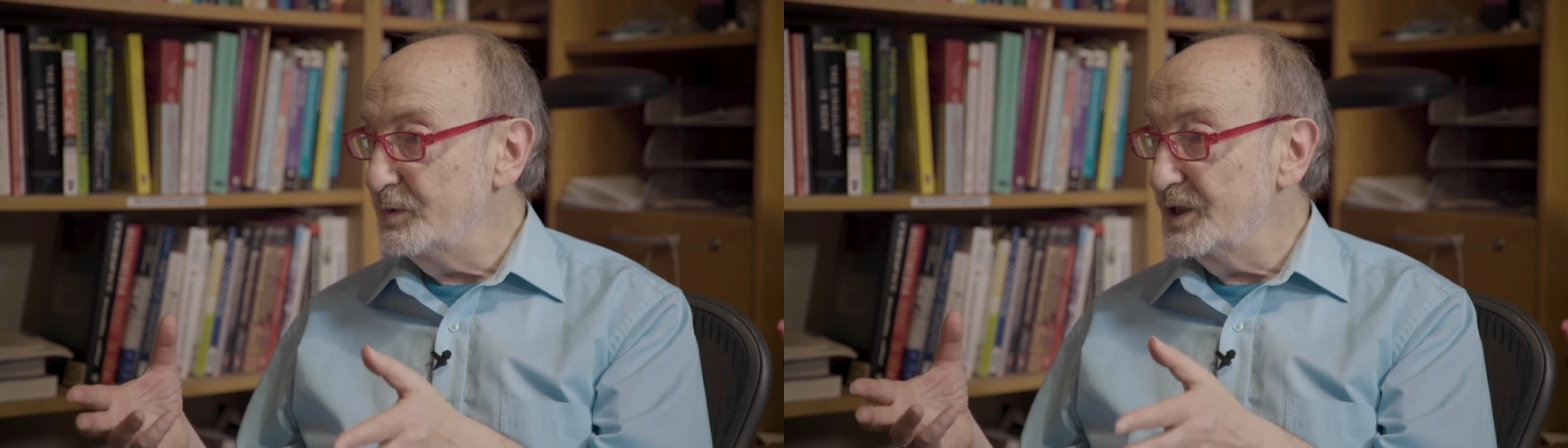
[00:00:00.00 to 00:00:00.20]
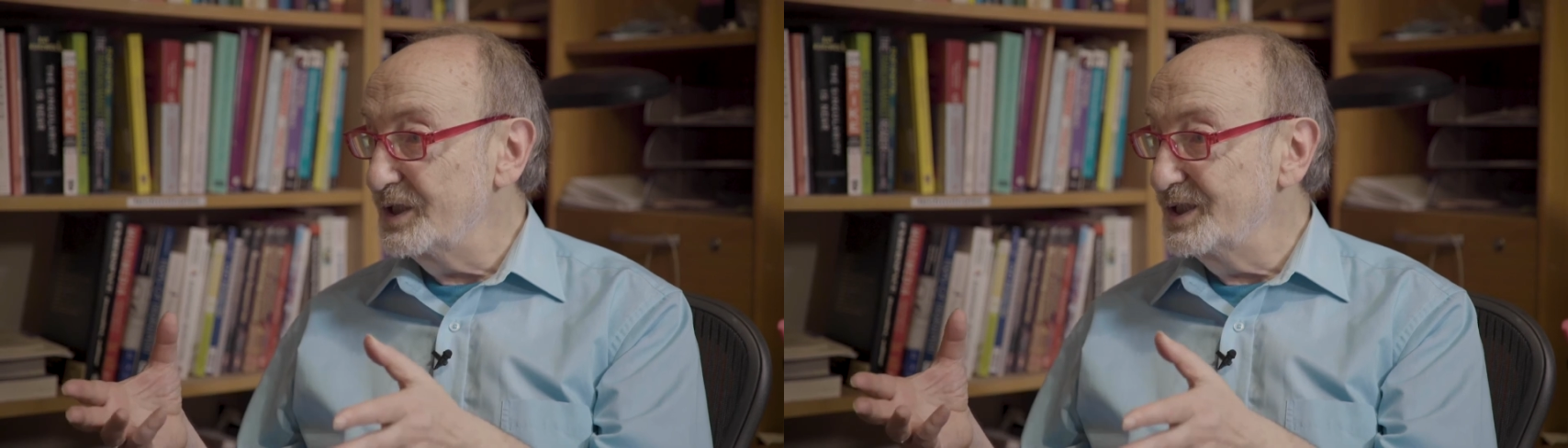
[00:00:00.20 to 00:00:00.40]

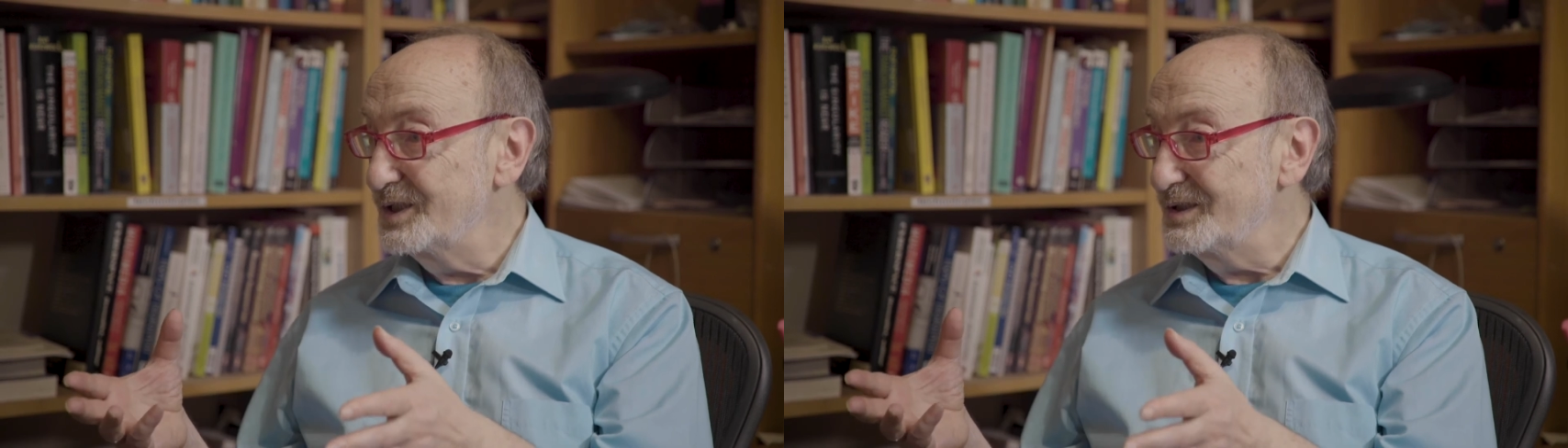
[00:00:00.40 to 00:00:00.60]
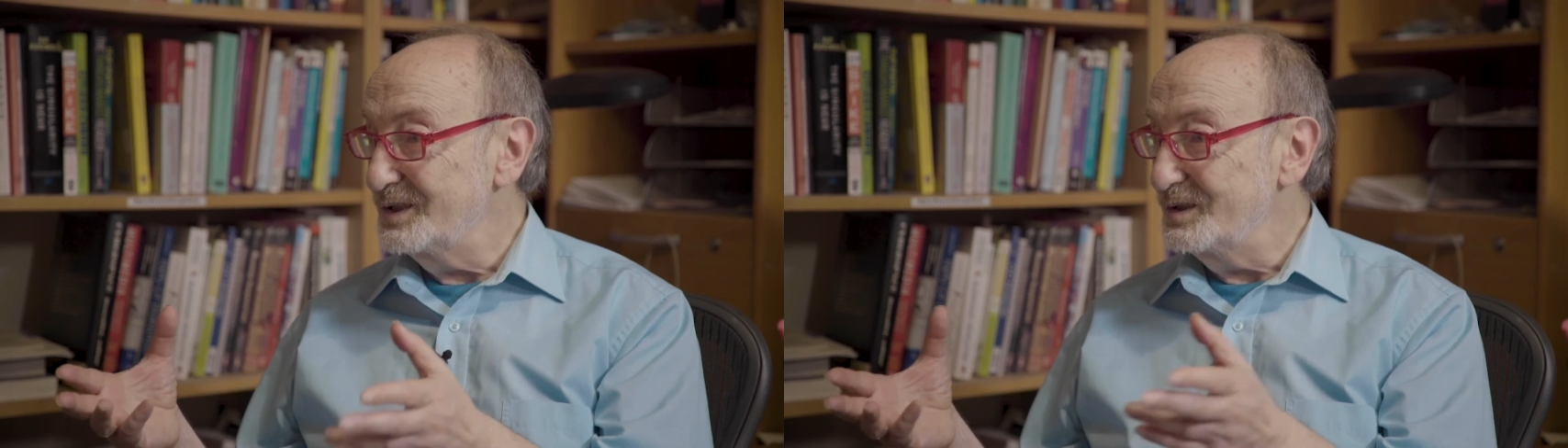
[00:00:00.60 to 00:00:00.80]
make
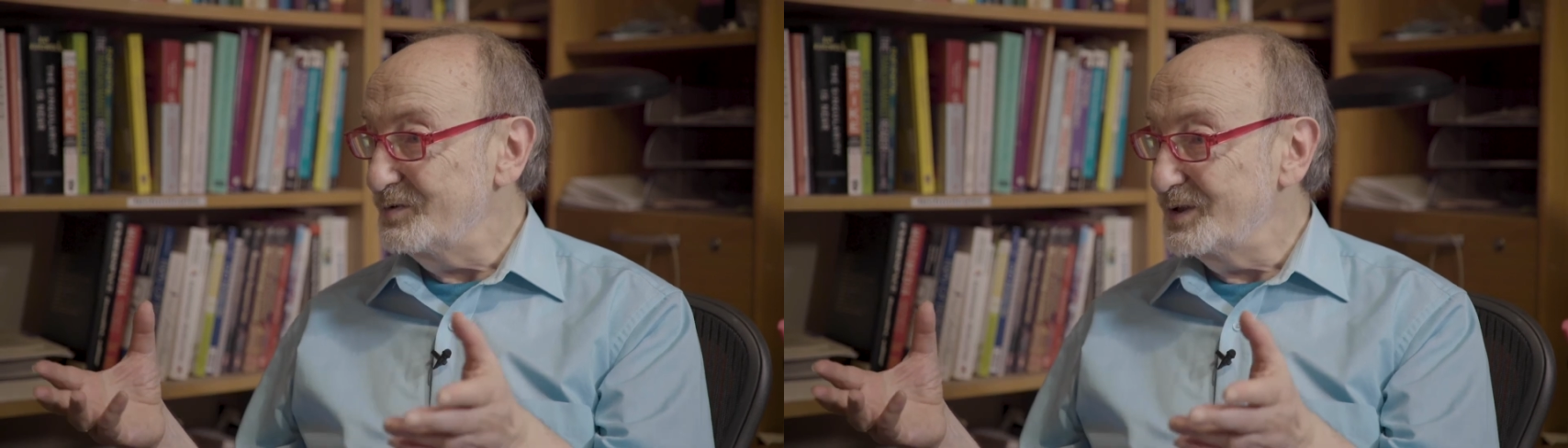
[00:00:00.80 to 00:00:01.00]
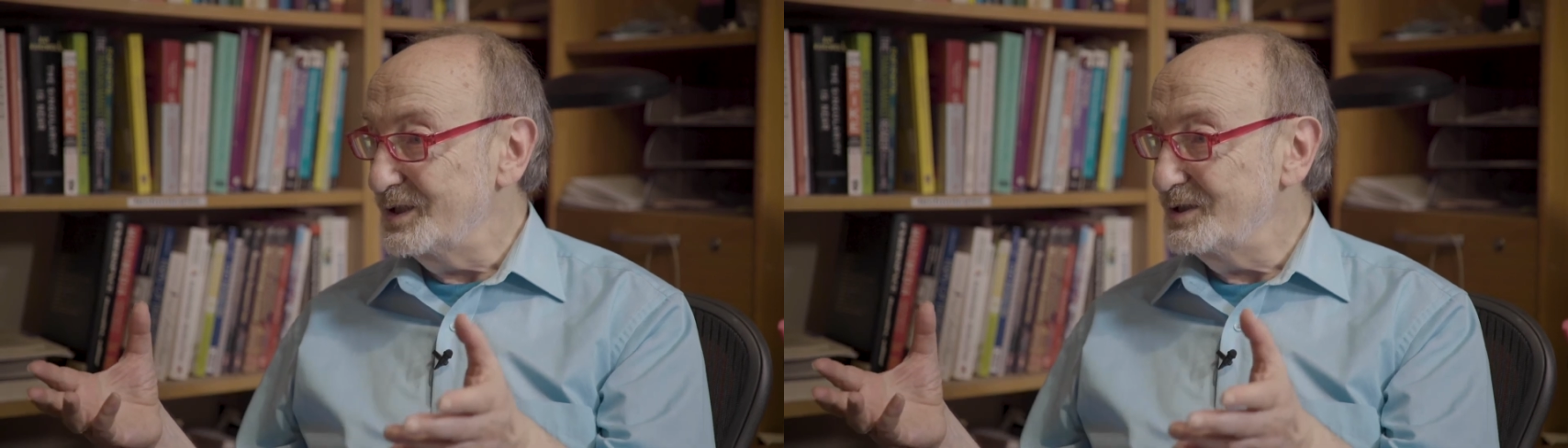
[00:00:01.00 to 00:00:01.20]
that
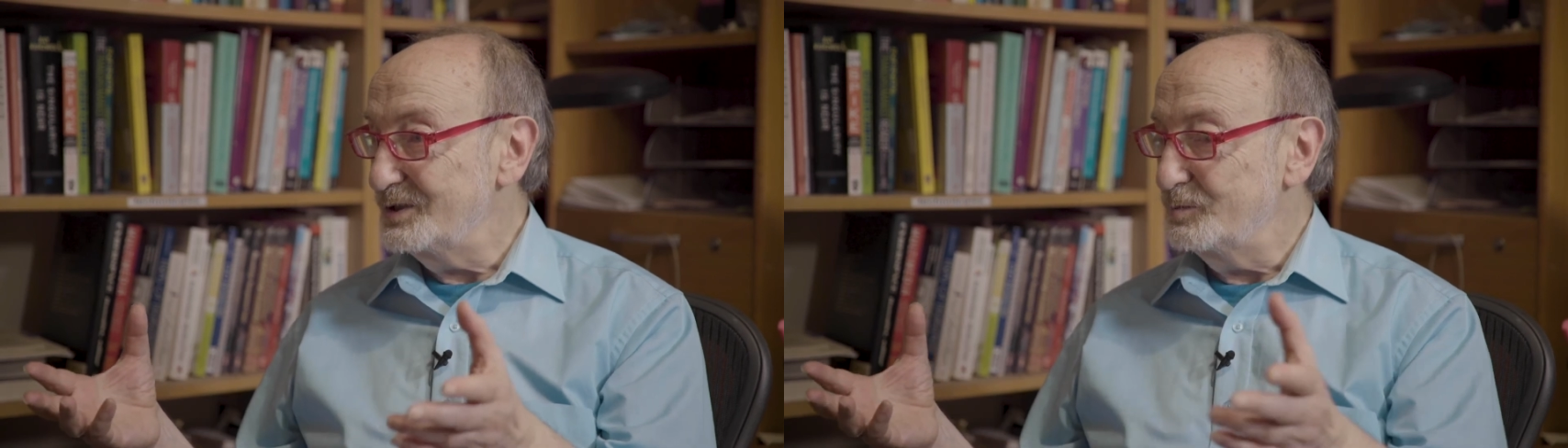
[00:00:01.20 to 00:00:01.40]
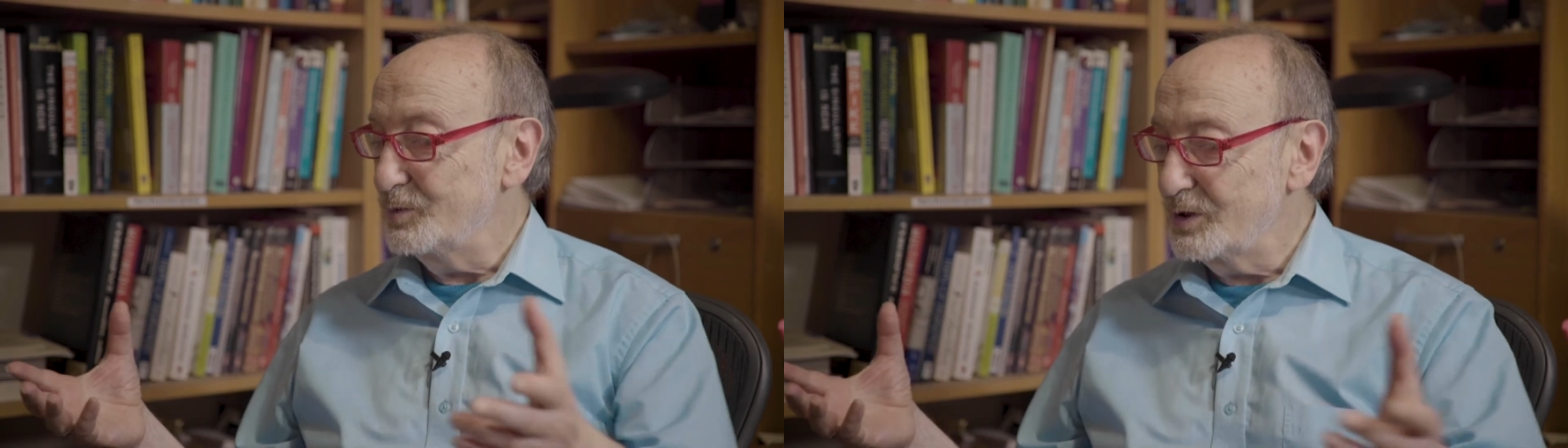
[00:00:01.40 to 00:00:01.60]

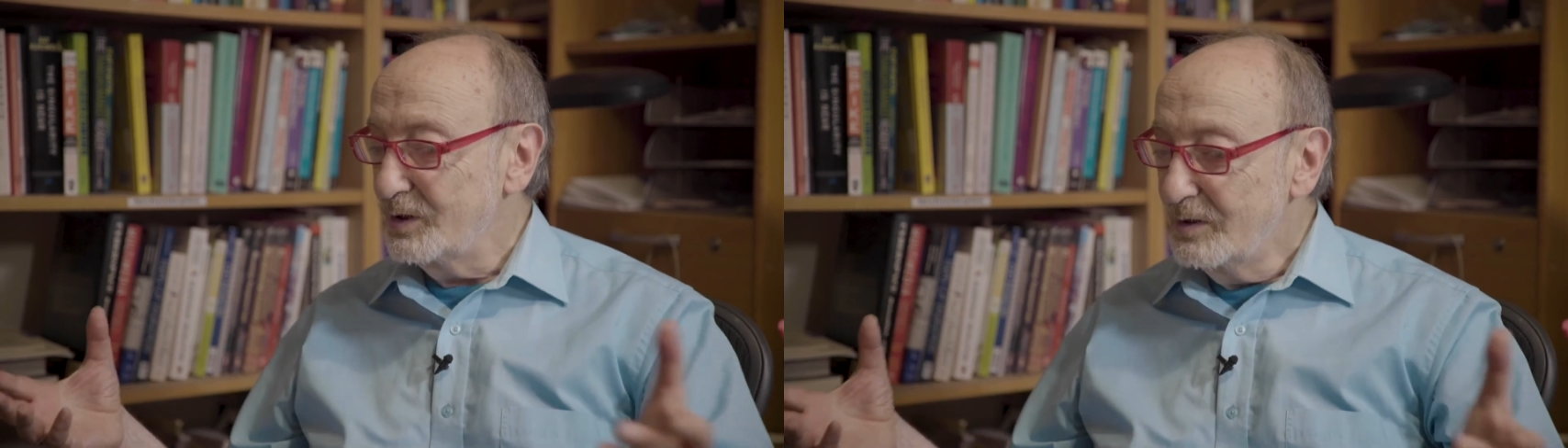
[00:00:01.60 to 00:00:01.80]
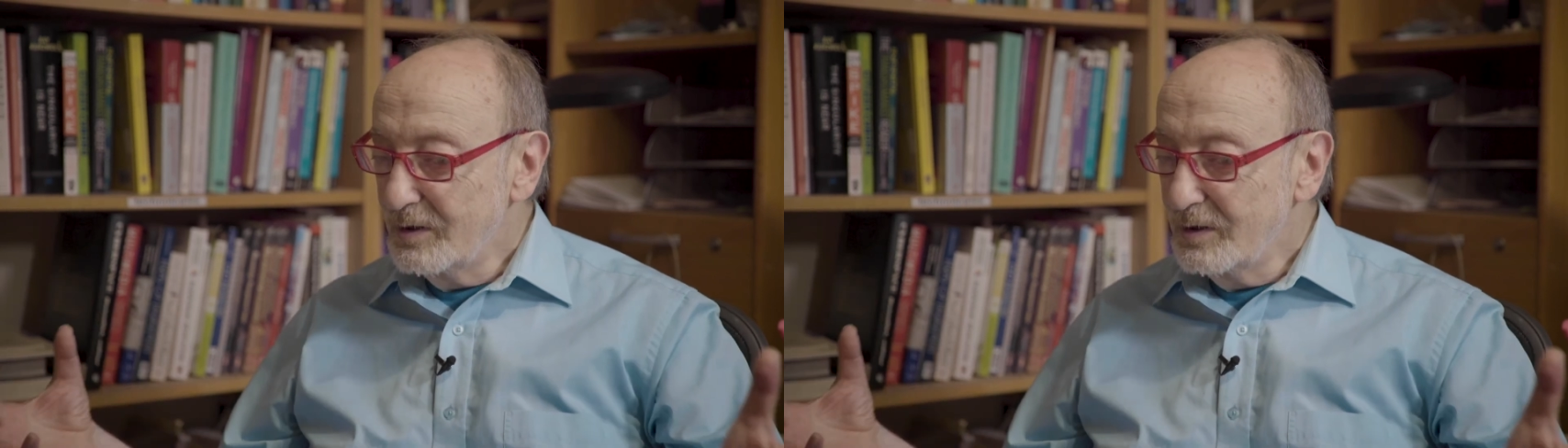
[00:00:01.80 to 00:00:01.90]
difference, but